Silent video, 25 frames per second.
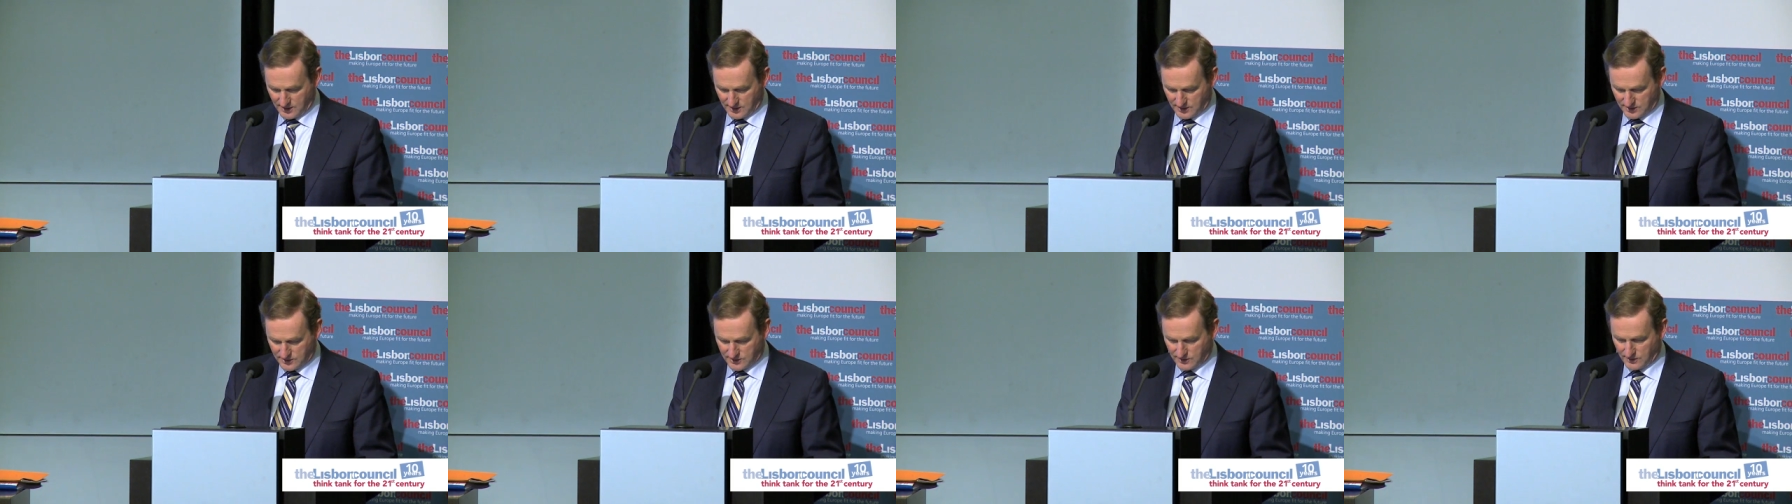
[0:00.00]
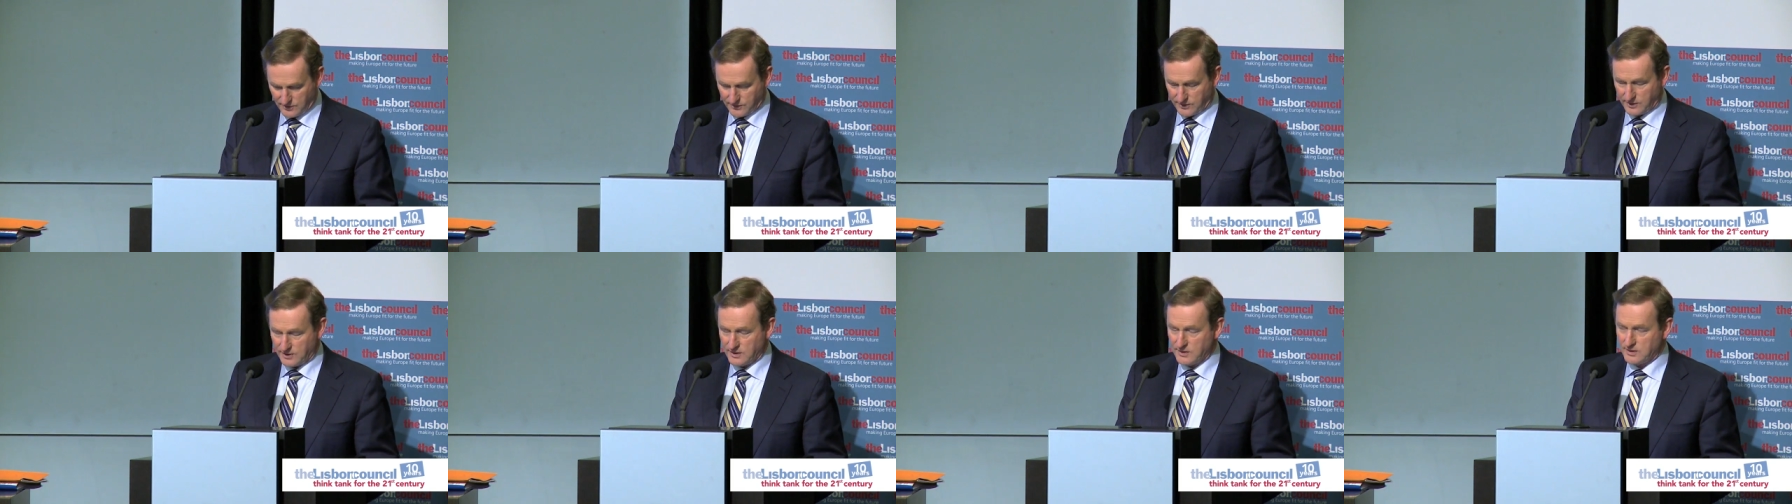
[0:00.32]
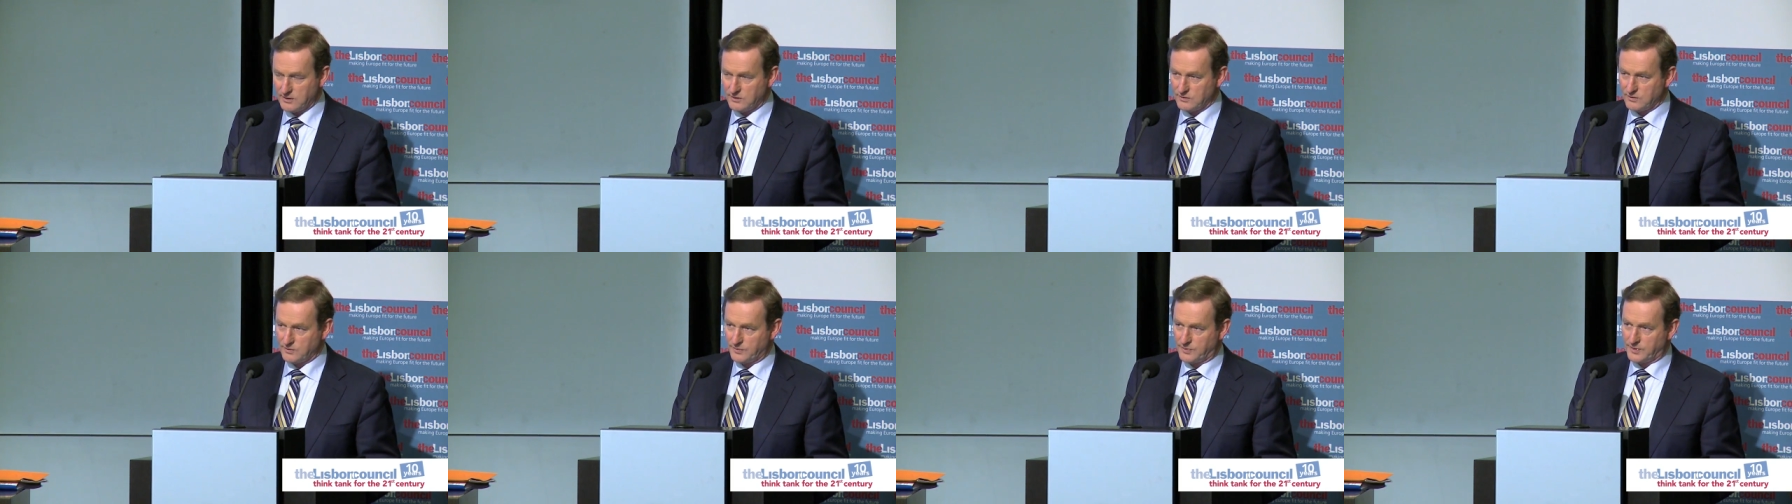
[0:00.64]
saw the
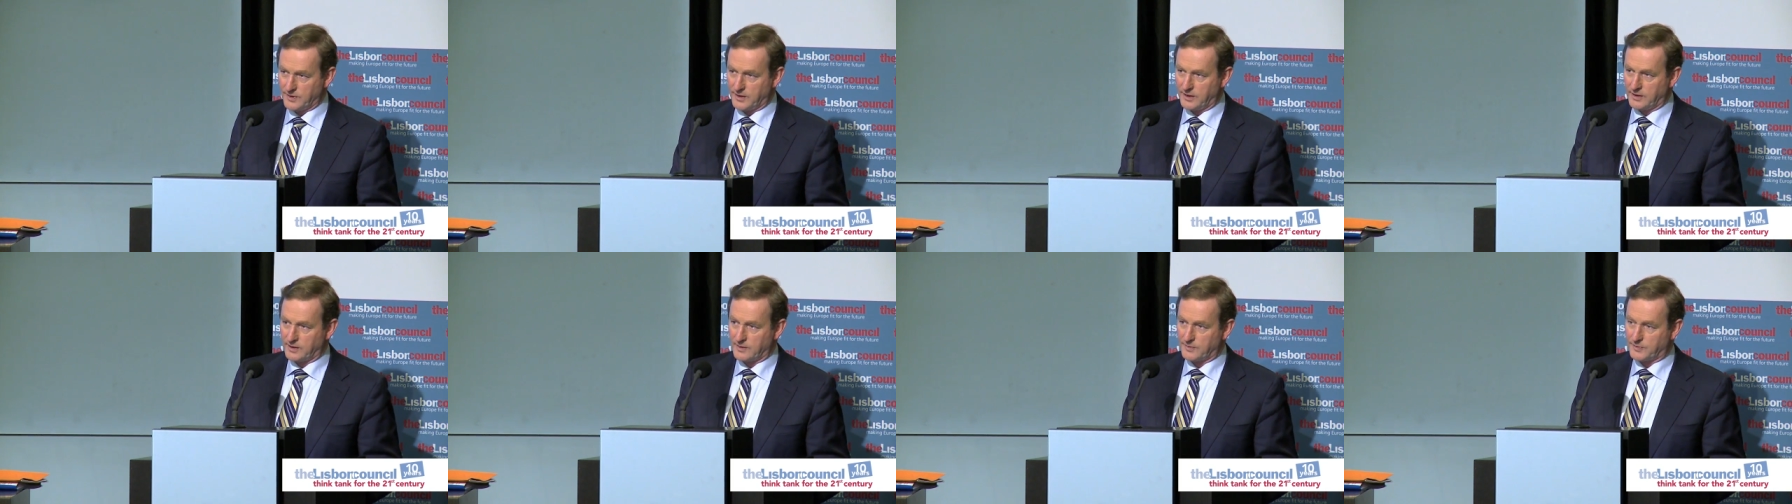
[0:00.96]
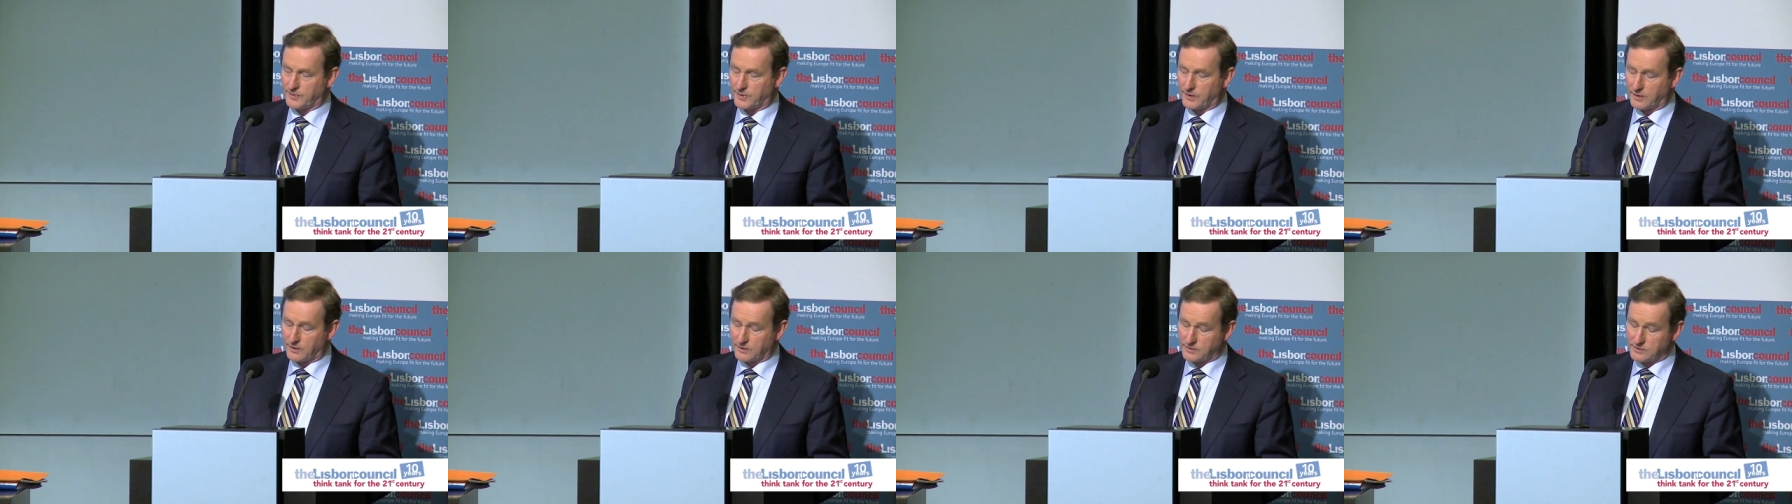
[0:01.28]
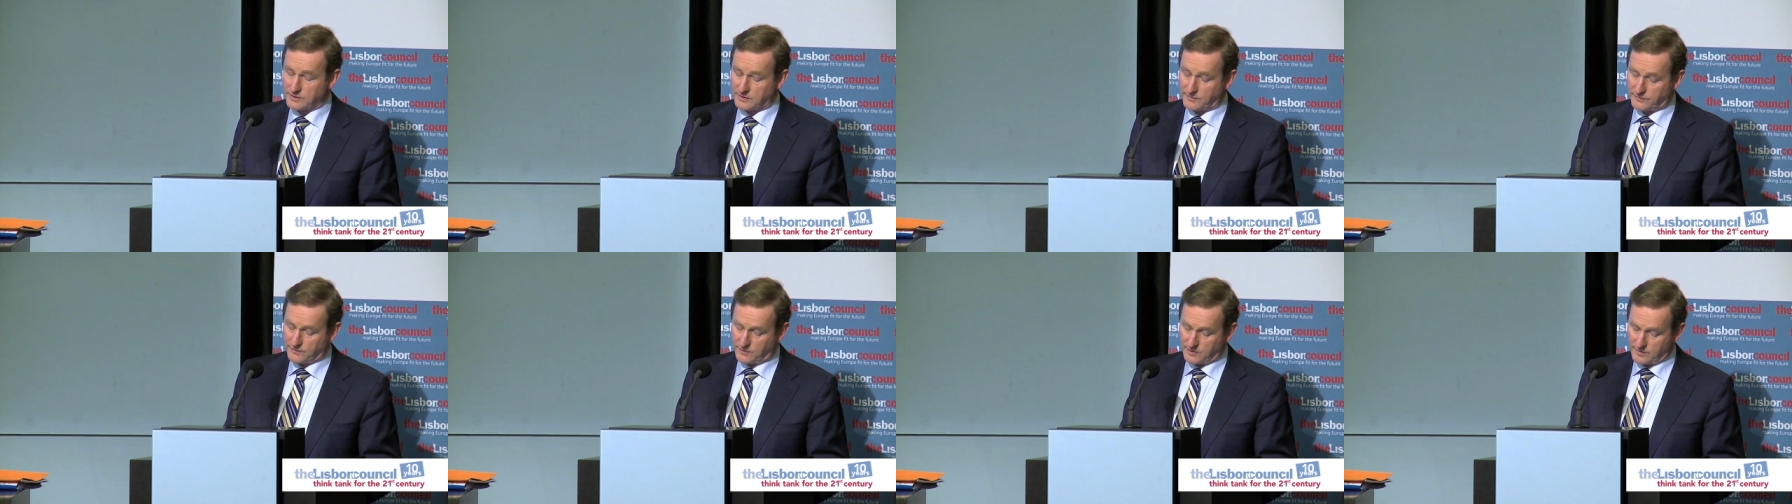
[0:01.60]
EU play an
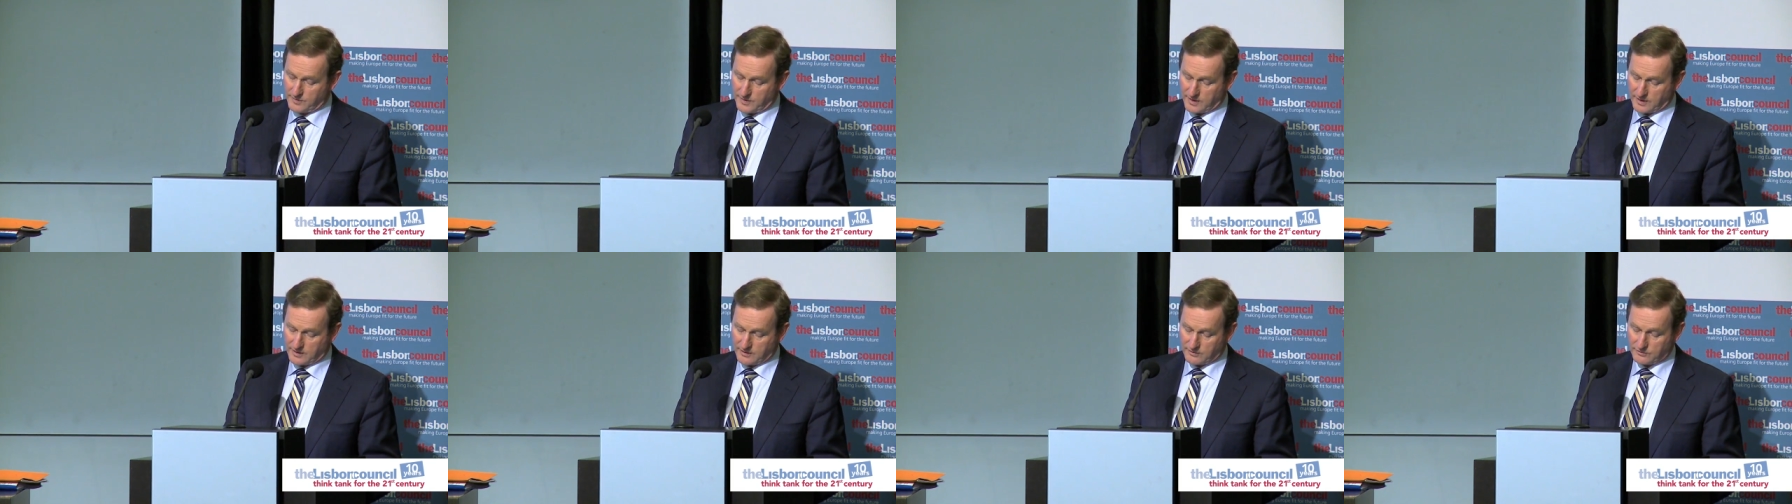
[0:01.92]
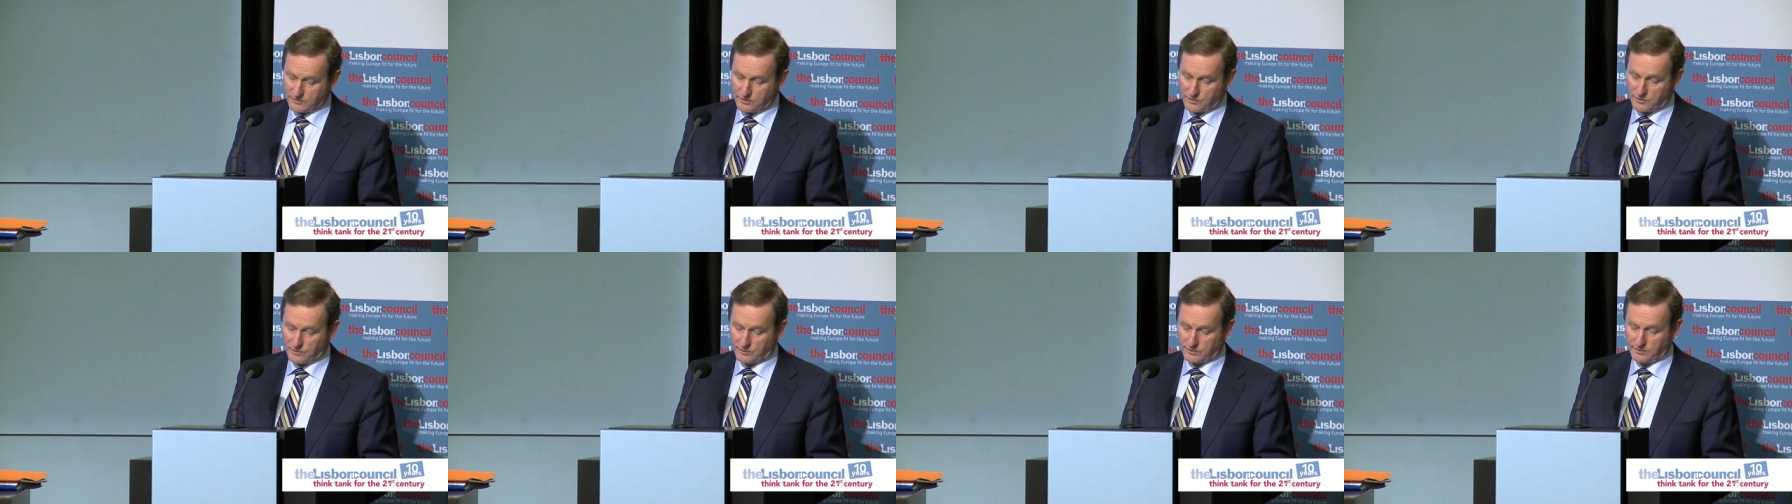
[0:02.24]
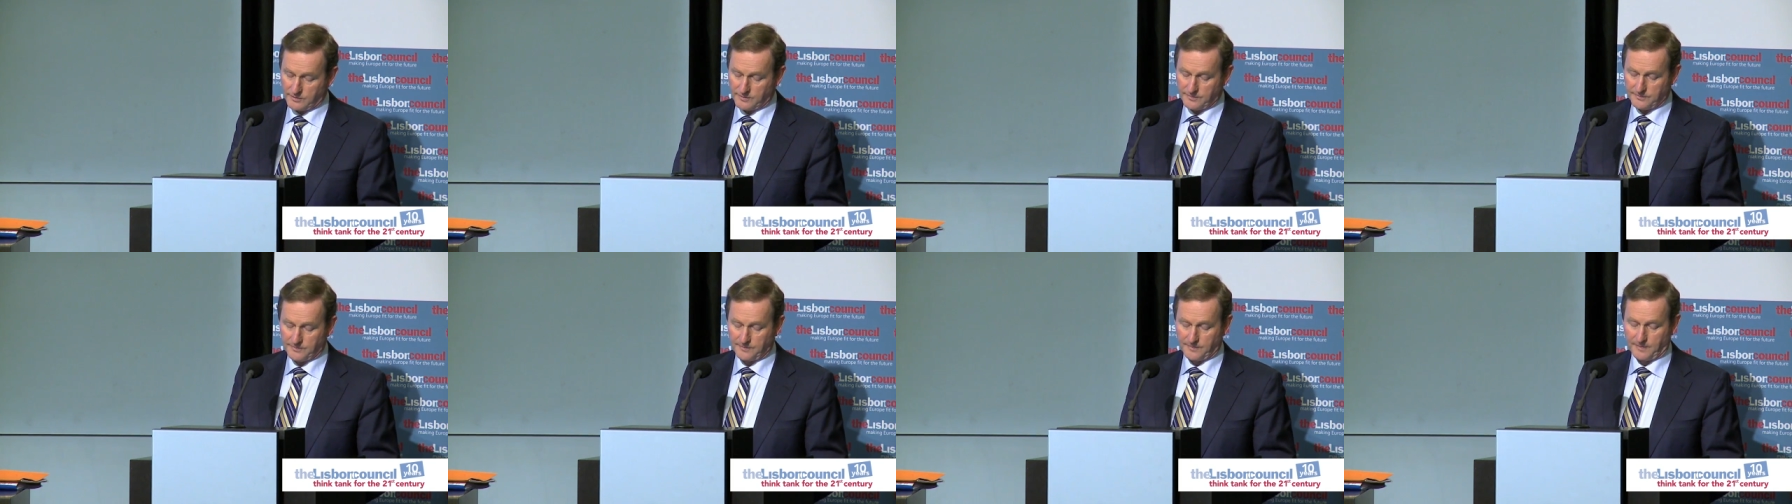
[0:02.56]
important and fundamental
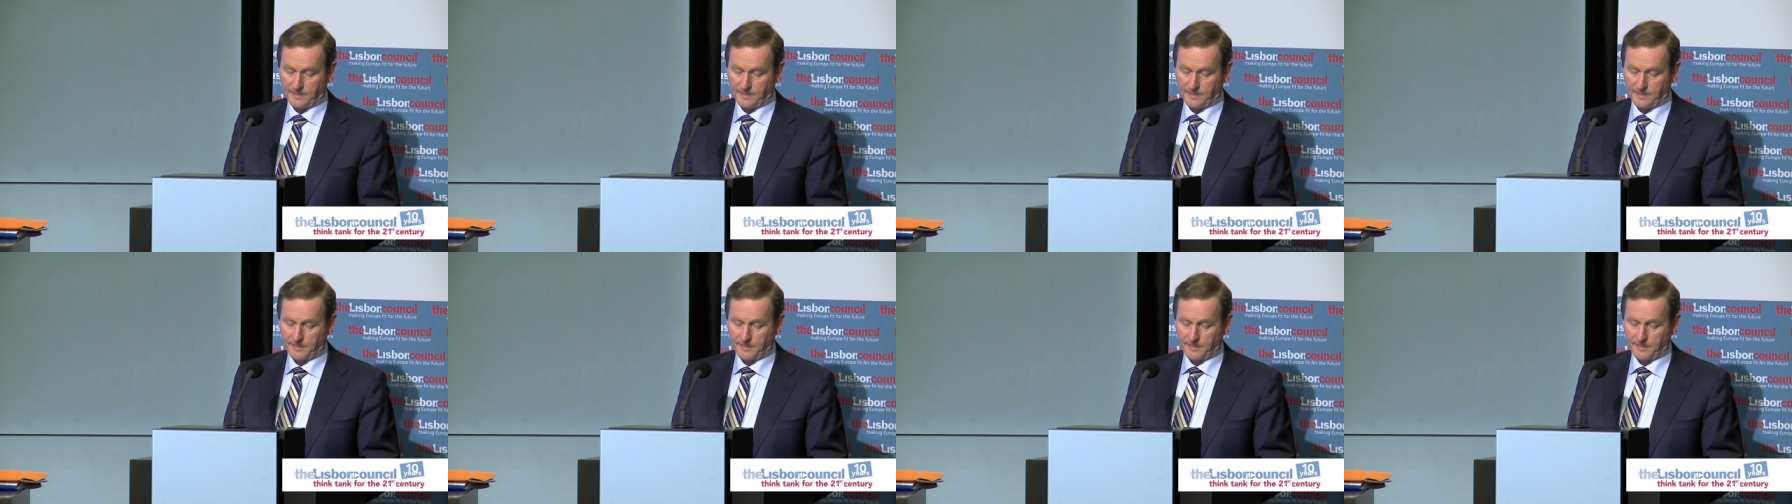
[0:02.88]
role